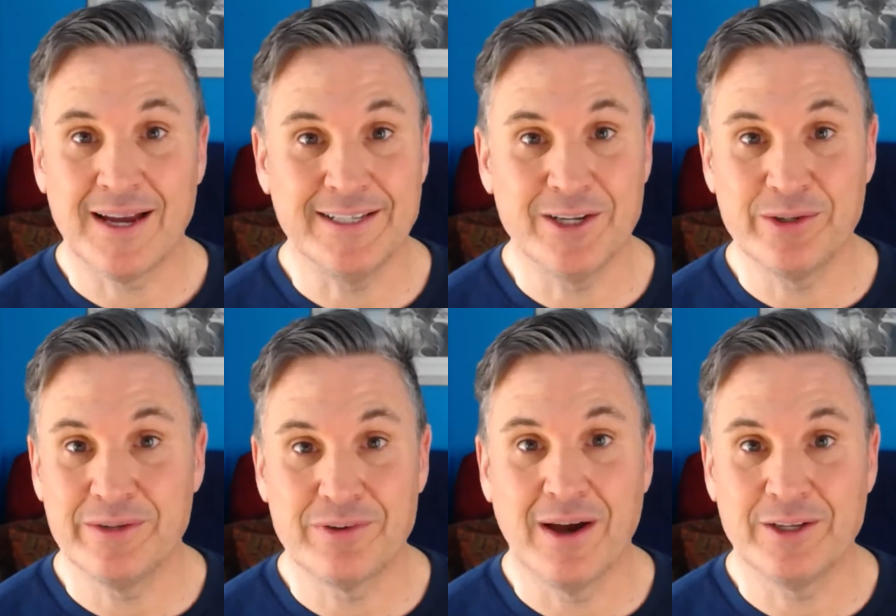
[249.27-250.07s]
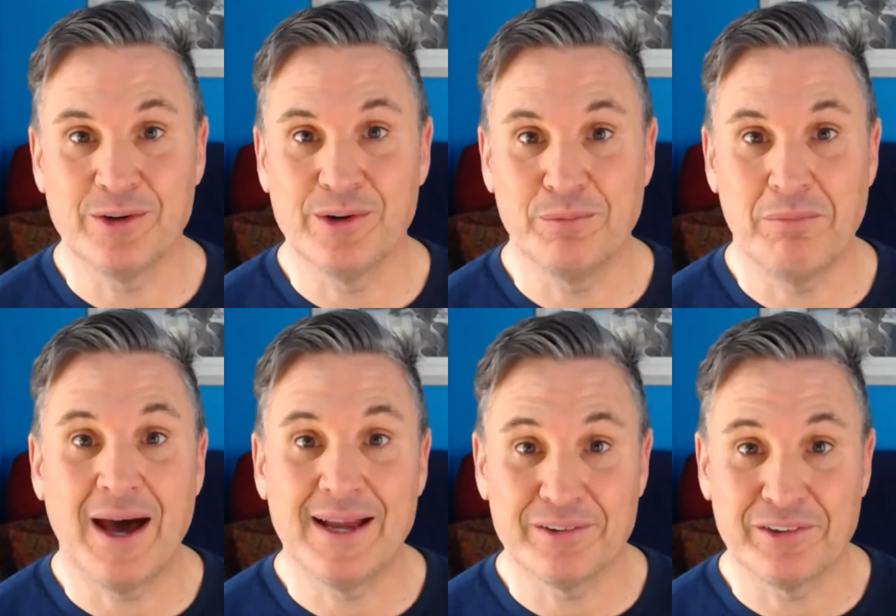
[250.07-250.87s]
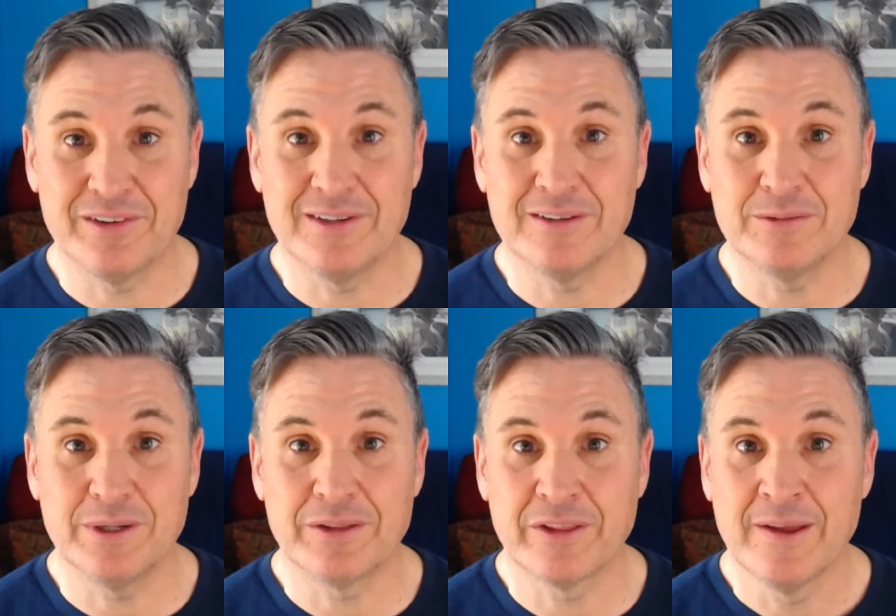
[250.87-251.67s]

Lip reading: I know you've got your own pile to deal with.